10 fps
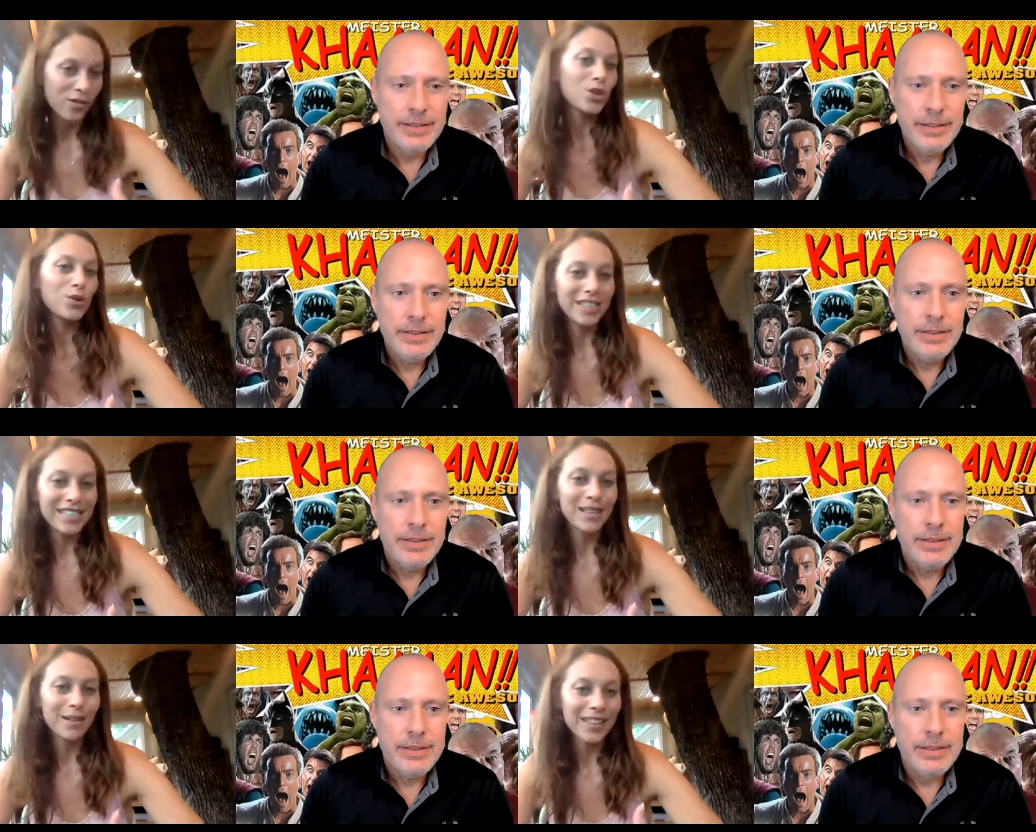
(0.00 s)
Speaker 1: choosing
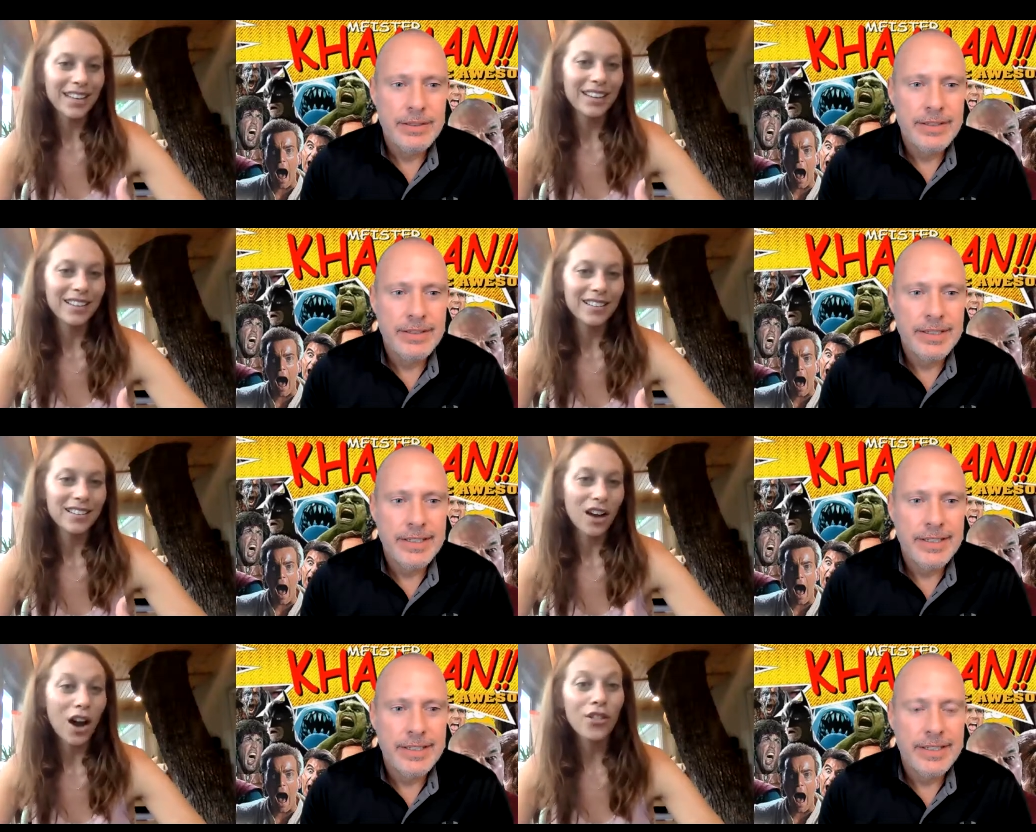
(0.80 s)
something
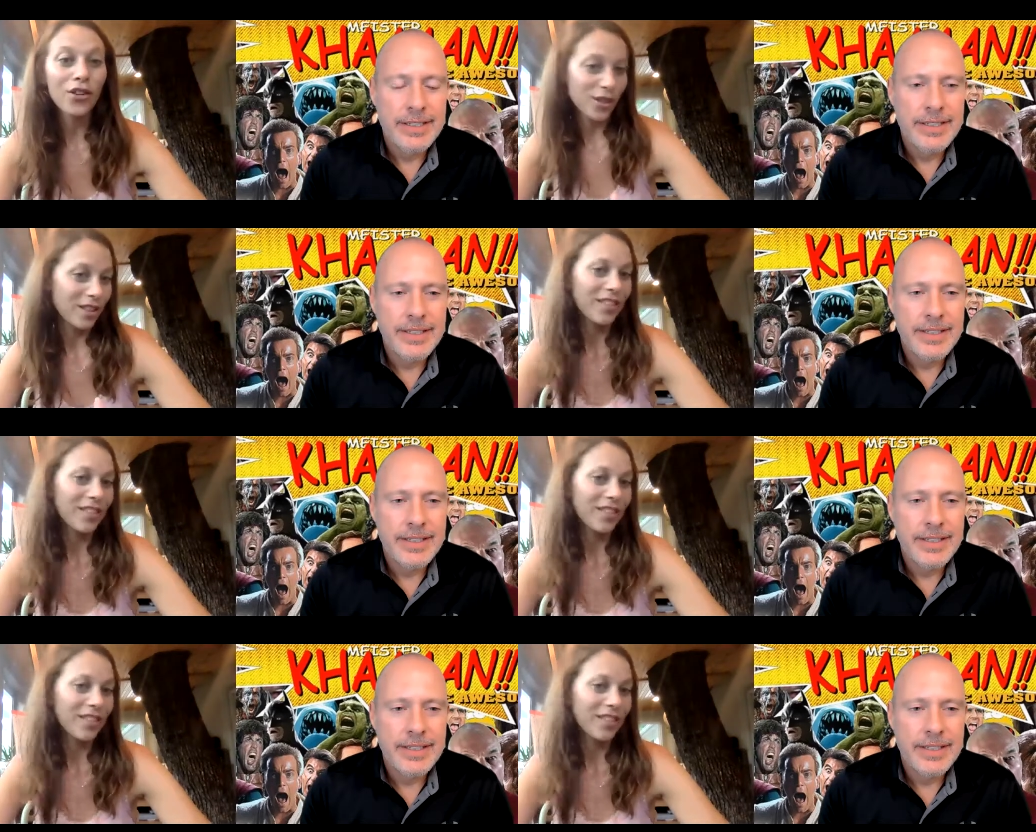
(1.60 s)
other than